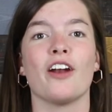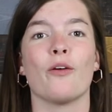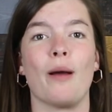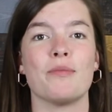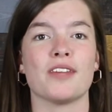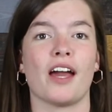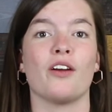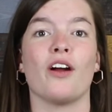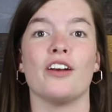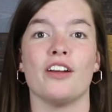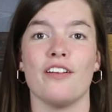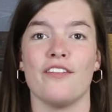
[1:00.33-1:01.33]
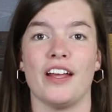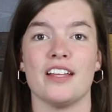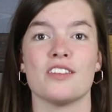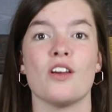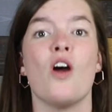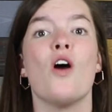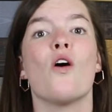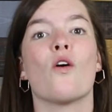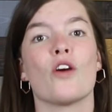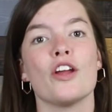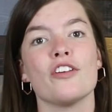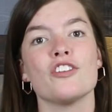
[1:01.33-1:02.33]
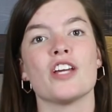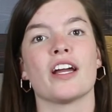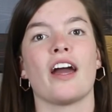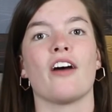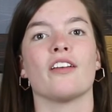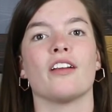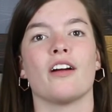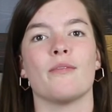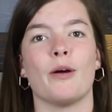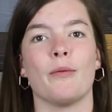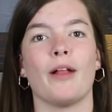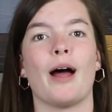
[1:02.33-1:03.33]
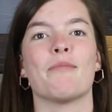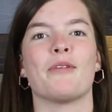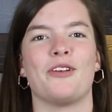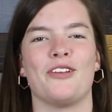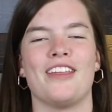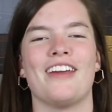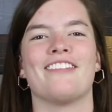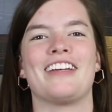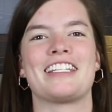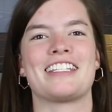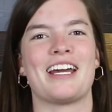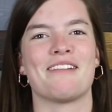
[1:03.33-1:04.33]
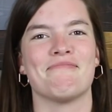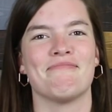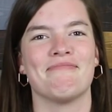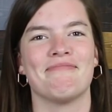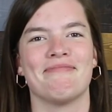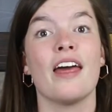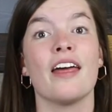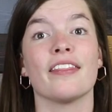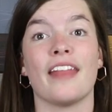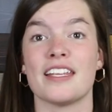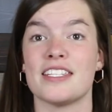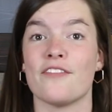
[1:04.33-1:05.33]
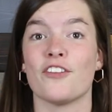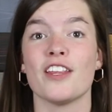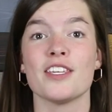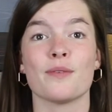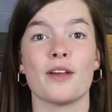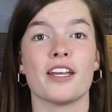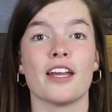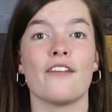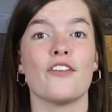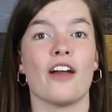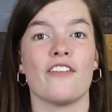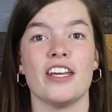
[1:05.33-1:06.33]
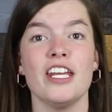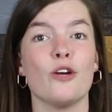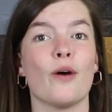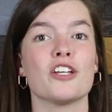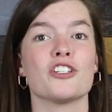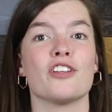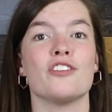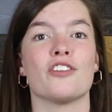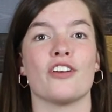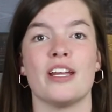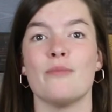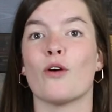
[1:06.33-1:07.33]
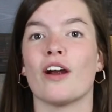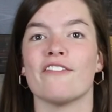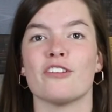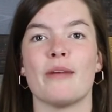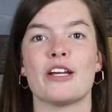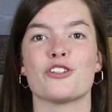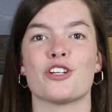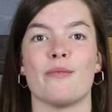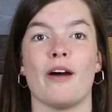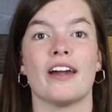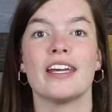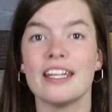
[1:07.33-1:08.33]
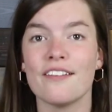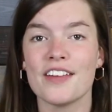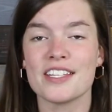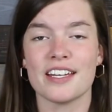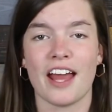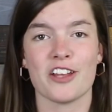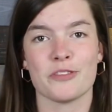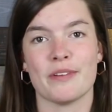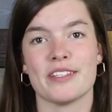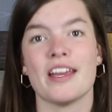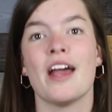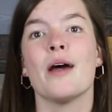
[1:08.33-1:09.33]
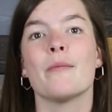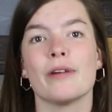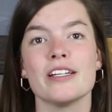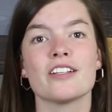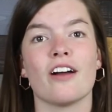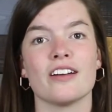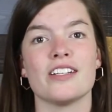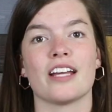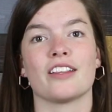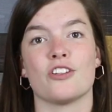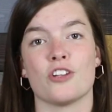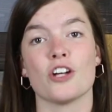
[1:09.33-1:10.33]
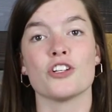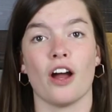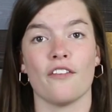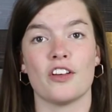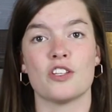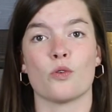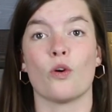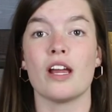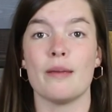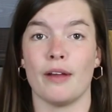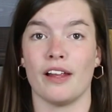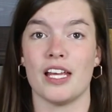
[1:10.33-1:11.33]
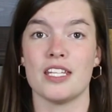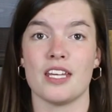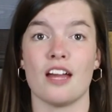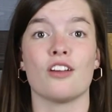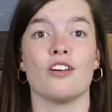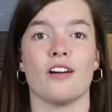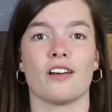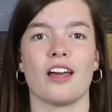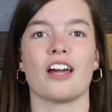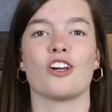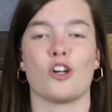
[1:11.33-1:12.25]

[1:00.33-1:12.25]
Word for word: at our website under events, or you can check out our mobile app under the events tab. That's it for this week. If you have any questions or need more information about any of these announcements, please contact the church office or email us at cook at